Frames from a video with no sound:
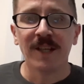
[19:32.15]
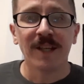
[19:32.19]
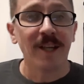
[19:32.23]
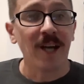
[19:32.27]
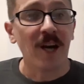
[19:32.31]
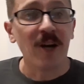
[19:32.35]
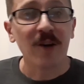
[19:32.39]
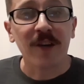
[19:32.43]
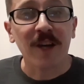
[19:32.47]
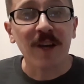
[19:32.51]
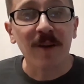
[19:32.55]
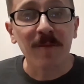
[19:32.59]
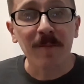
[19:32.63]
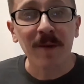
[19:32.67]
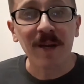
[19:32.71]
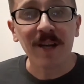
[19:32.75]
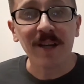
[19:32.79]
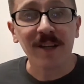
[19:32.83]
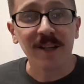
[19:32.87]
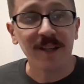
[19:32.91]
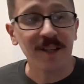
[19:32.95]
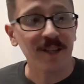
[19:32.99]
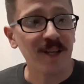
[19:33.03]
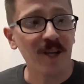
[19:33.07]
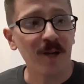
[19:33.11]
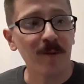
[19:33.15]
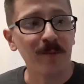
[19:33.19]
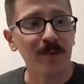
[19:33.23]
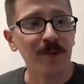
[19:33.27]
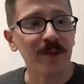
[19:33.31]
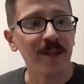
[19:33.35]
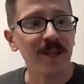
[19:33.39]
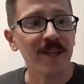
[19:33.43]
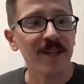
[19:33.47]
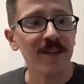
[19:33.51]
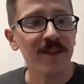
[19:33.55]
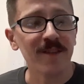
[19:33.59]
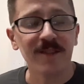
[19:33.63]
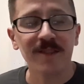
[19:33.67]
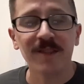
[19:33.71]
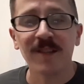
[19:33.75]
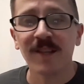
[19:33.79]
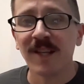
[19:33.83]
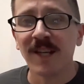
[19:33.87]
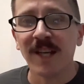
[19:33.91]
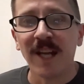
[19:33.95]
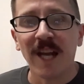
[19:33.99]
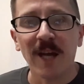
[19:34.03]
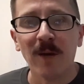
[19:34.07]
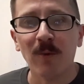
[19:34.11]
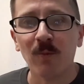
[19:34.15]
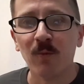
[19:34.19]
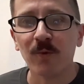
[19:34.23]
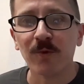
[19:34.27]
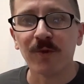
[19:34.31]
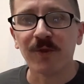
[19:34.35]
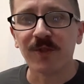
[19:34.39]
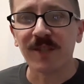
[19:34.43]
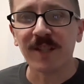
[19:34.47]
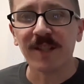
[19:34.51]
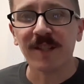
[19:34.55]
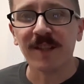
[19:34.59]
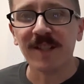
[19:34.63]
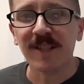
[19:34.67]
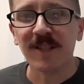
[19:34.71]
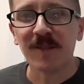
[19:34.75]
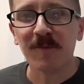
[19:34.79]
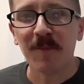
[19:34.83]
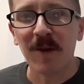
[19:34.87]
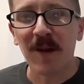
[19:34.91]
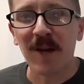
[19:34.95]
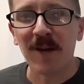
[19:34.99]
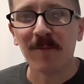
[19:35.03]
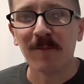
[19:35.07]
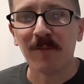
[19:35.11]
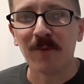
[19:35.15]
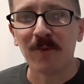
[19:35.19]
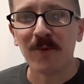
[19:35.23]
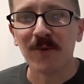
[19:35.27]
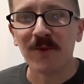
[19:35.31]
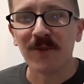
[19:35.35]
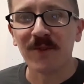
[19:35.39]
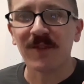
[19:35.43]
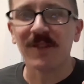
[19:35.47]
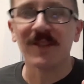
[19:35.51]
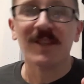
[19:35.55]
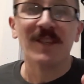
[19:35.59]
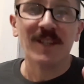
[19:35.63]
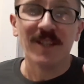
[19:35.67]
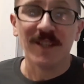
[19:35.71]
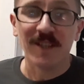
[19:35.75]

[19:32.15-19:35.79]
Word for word: I'll come back in a couple days and we'll send these bad boys